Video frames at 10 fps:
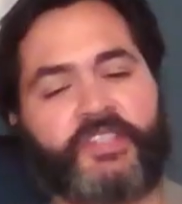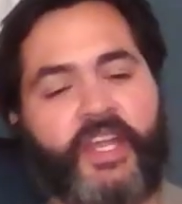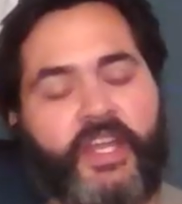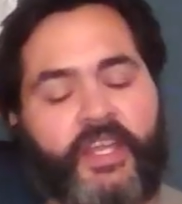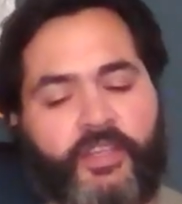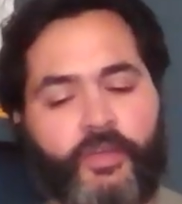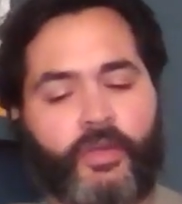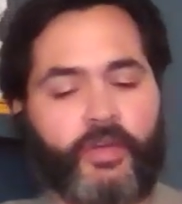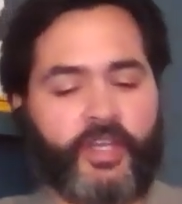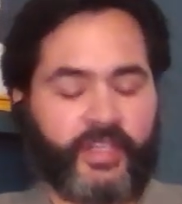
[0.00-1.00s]
Say you
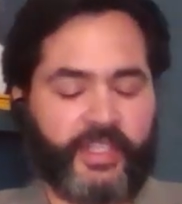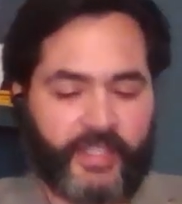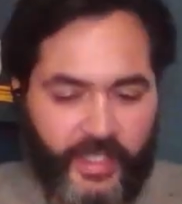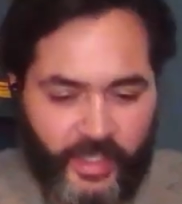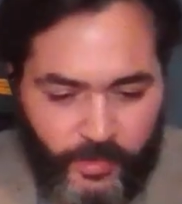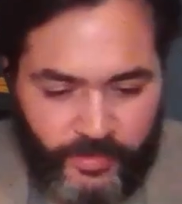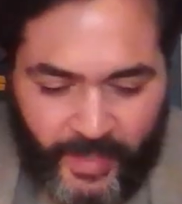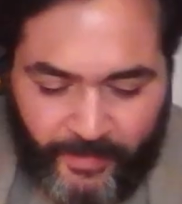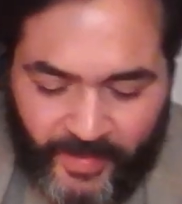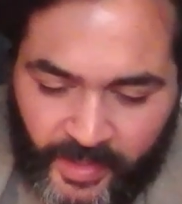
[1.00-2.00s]
go to LinkedIn and you
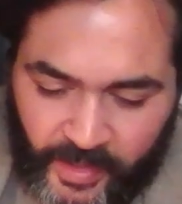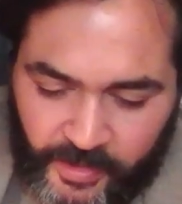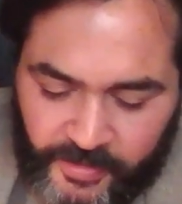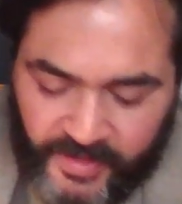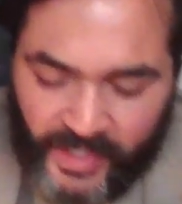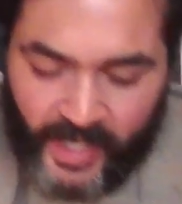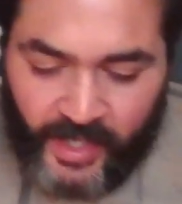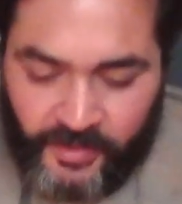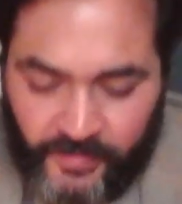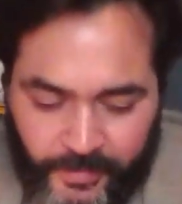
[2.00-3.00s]
type that in, you see
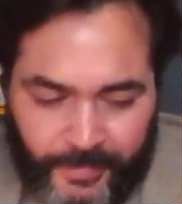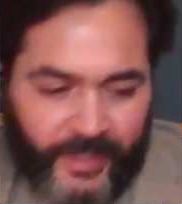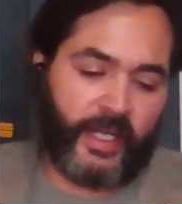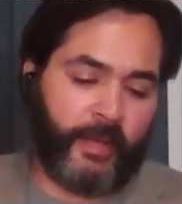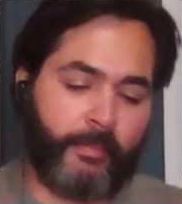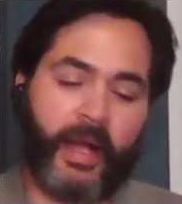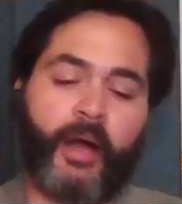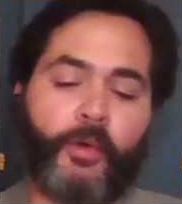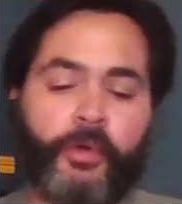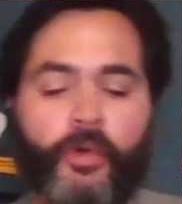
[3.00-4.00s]
ads from like
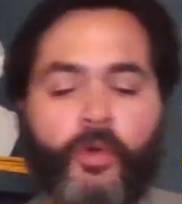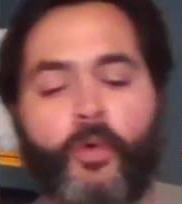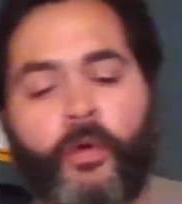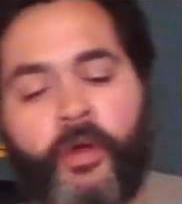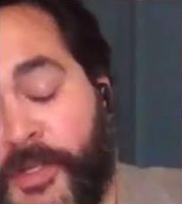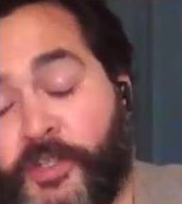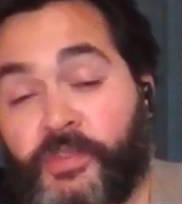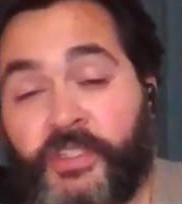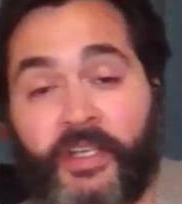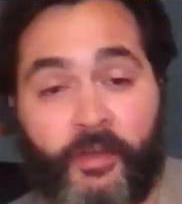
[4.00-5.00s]
Empower or
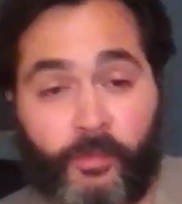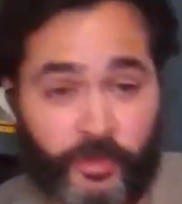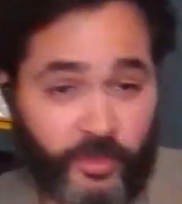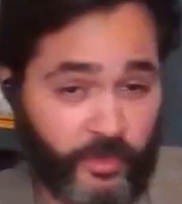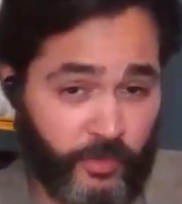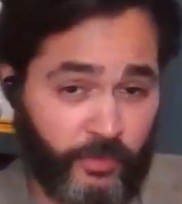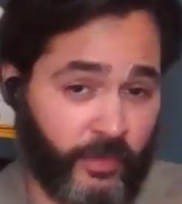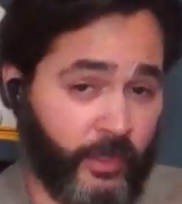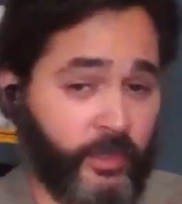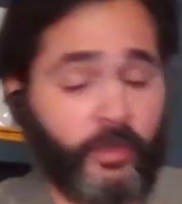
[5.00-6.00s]
Specialty Care, which are two
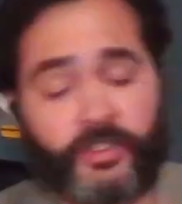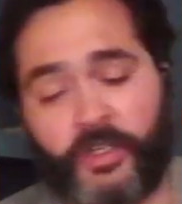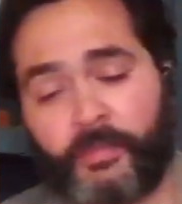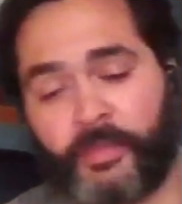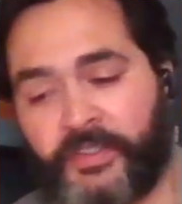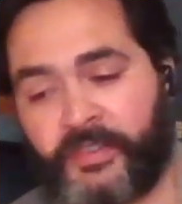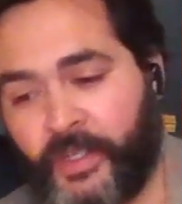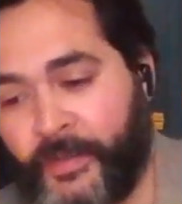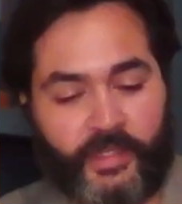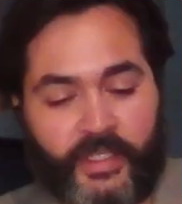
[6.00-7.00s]
very large companies.
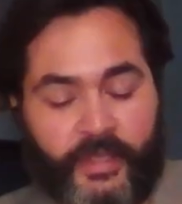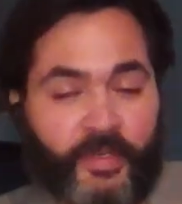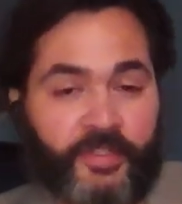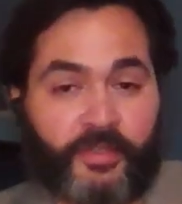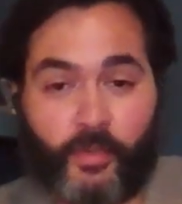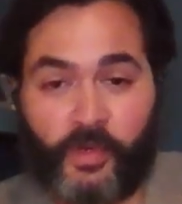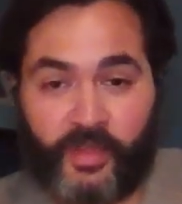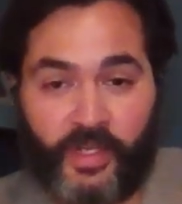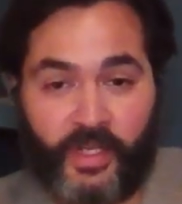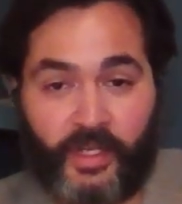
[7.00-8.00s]
It depends on where
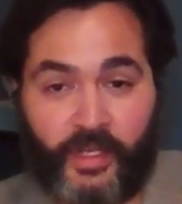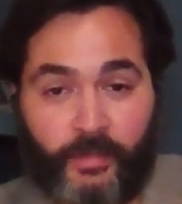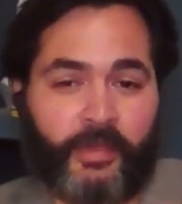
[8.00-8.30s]
they need help.